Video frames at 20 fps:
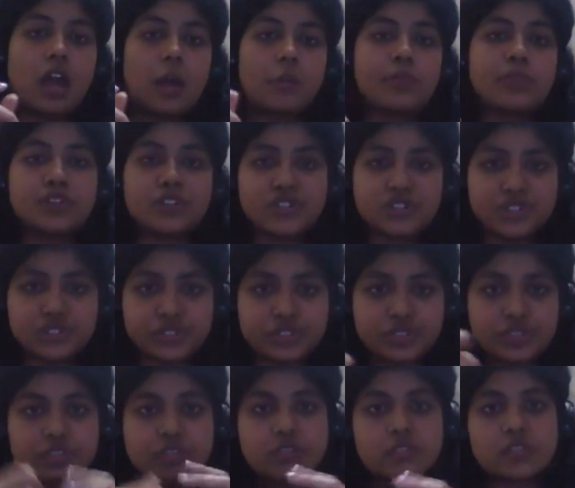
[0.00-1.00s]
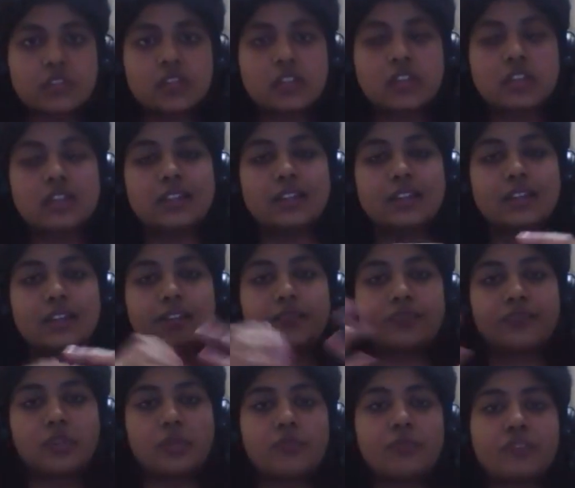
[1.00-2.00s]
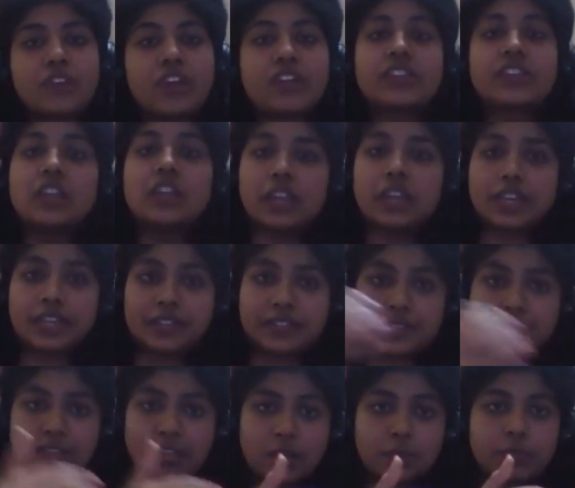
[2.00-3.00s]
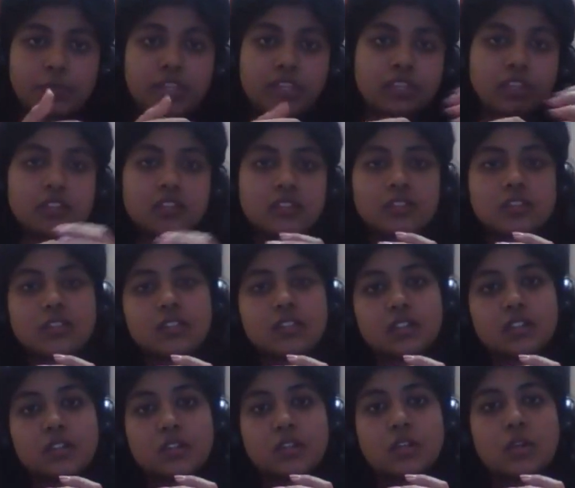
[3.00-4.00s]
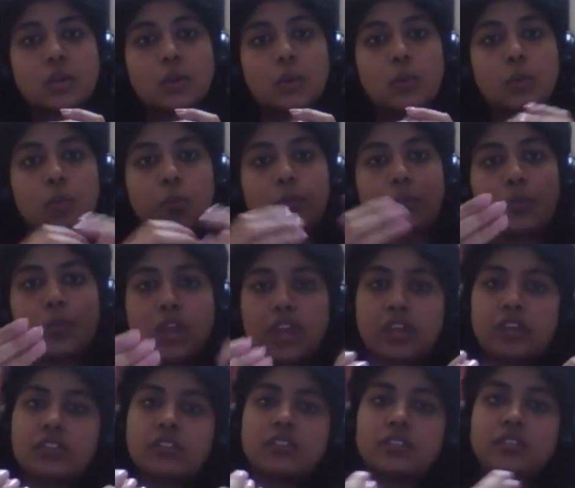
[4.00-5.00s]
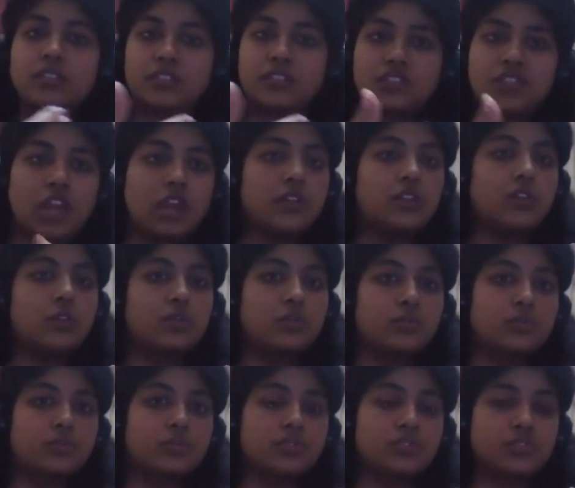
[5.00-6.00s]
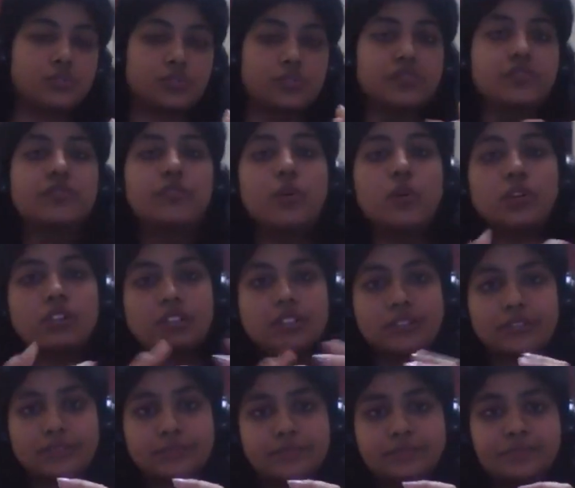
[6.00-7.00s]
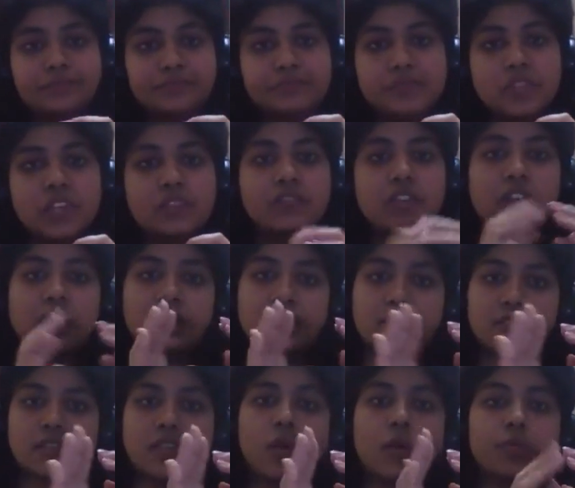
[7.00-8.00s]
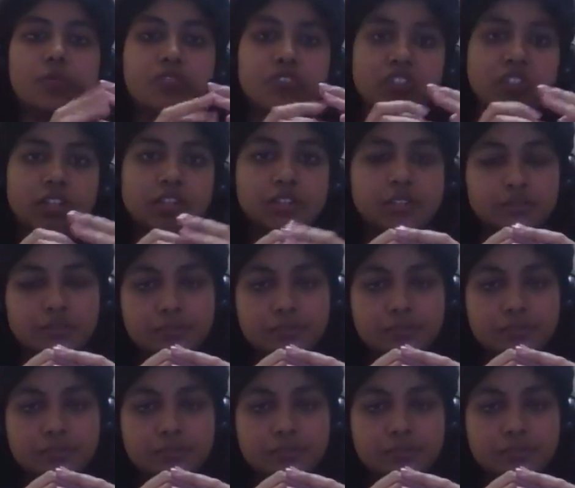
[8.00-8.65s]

apertures, from where the light is coming, where the shadow should fall if there is an object.